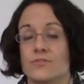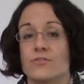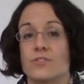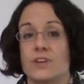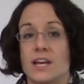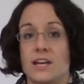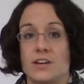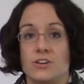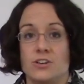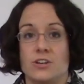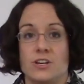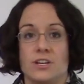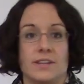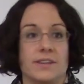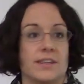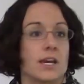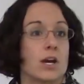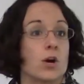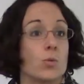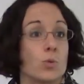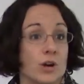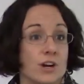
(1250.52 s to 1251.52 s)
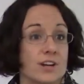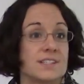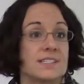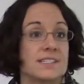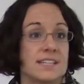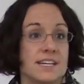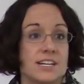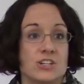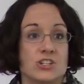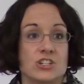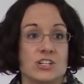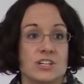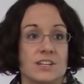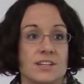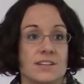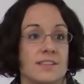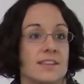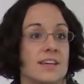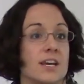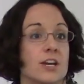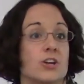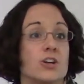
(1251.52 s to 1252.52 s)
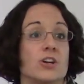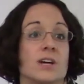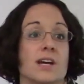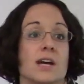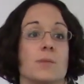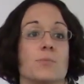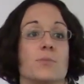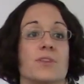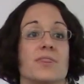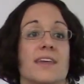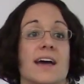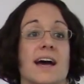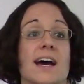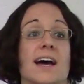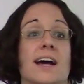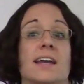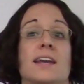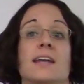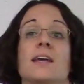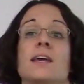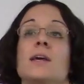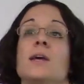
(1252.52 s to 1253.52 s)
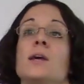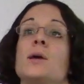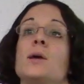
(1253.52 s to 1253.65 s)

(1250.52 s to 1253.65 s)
in, in like a workstation, they can hook up with that.